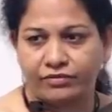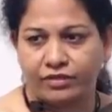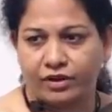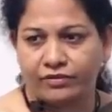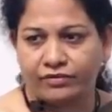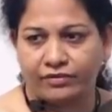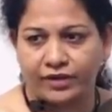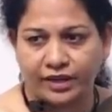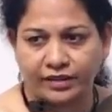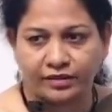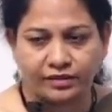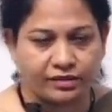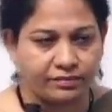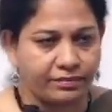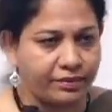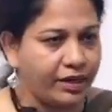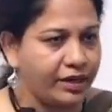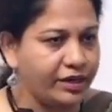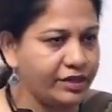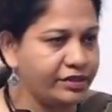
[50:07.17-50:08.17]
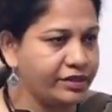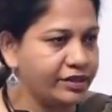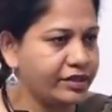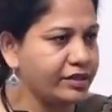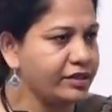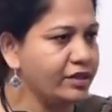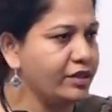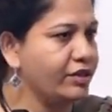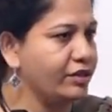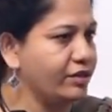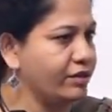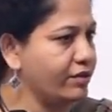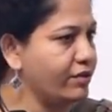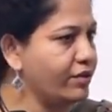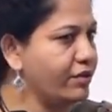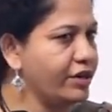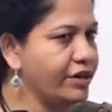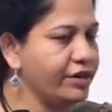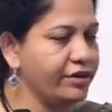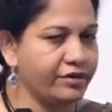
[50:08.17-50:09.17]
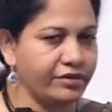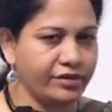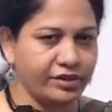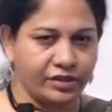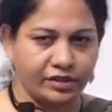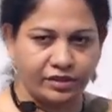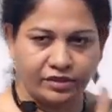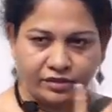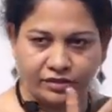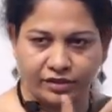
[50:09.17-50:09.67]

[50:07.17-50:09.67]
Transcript: of anthropologists to go into the,